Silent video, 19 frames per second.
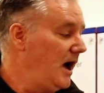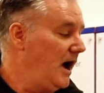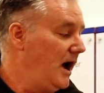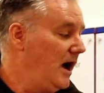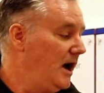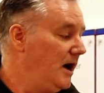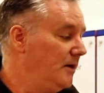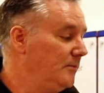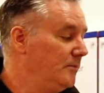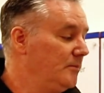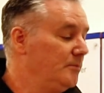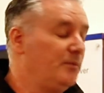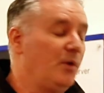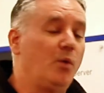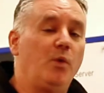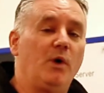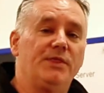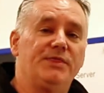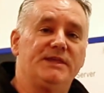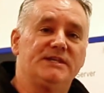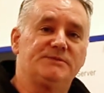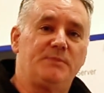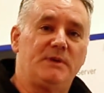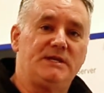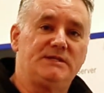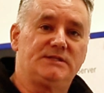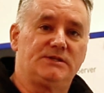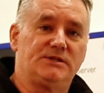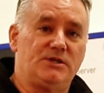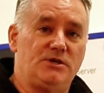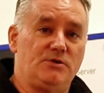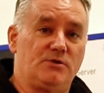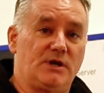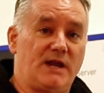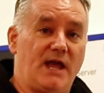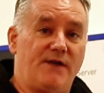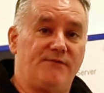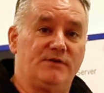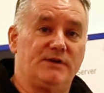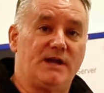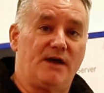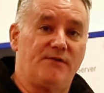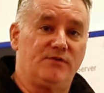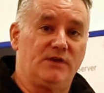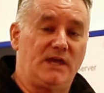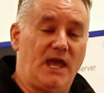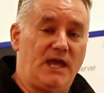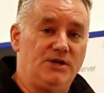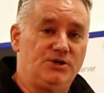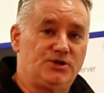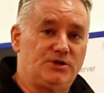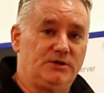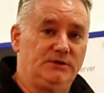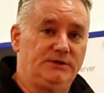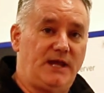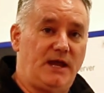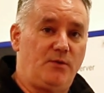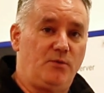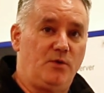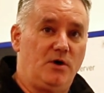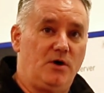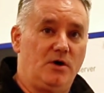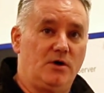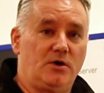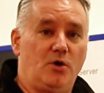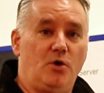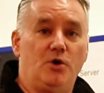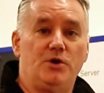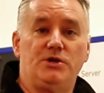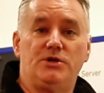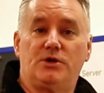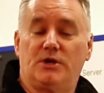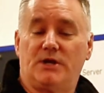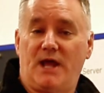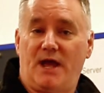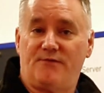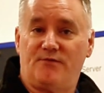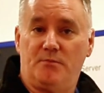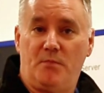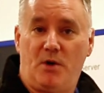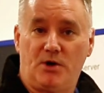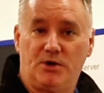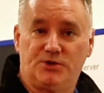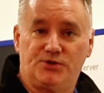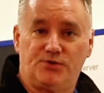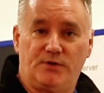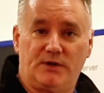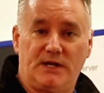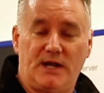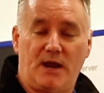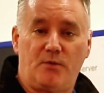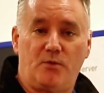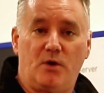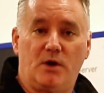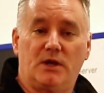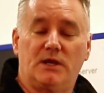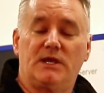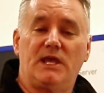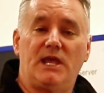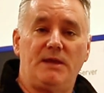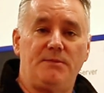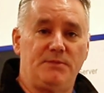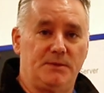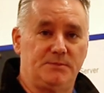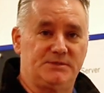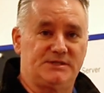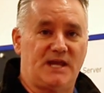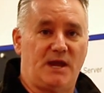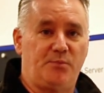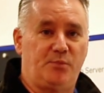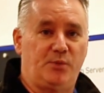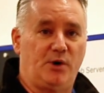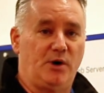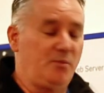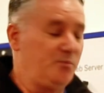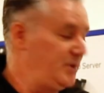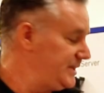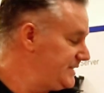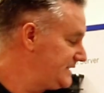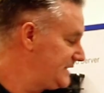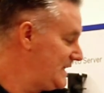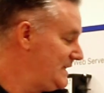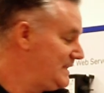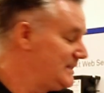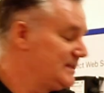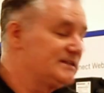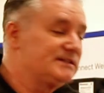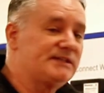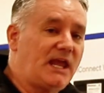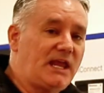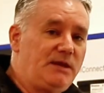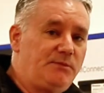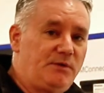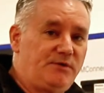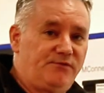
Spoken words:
But what this means is that you can have a navigational network or you can have a monitoring network, keep them separate, but see the same